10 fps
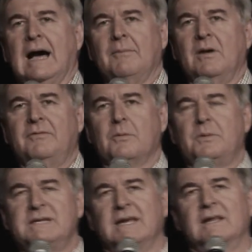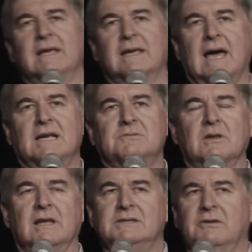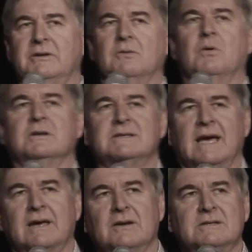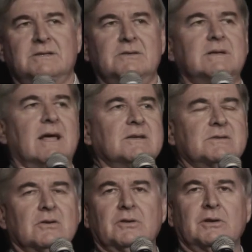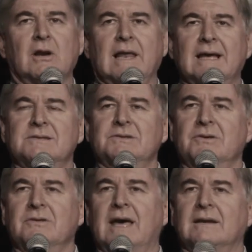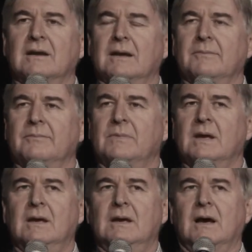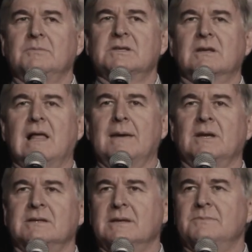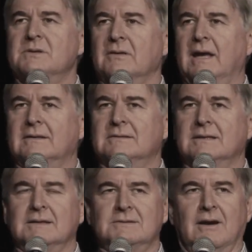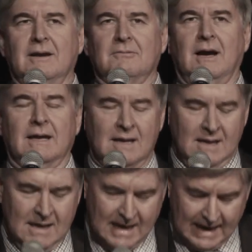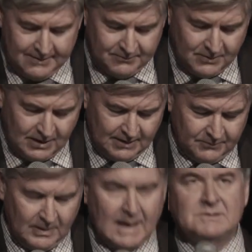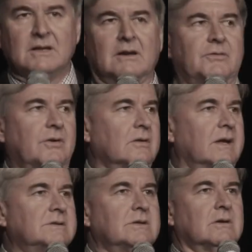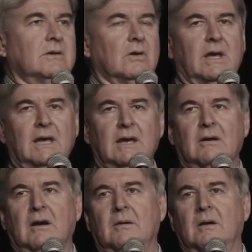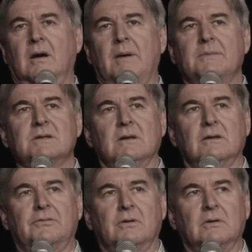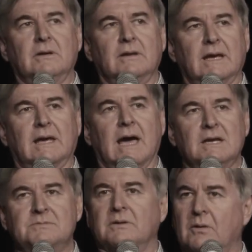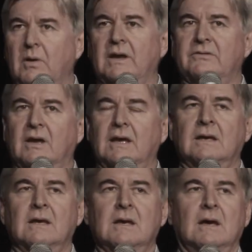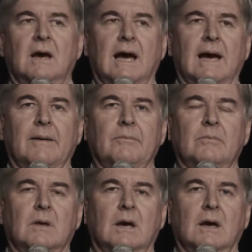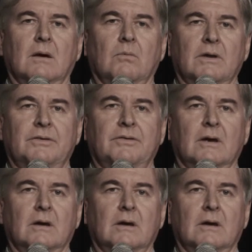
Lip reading: If you're particularly engaged with Lisa and you want to take her to another school, you're not allowed to do that. I'm just claiming dibs on that straight away. I'm absolutely thrilled that you're here. I'm absolutely thrilled in the engagement that we're seeing with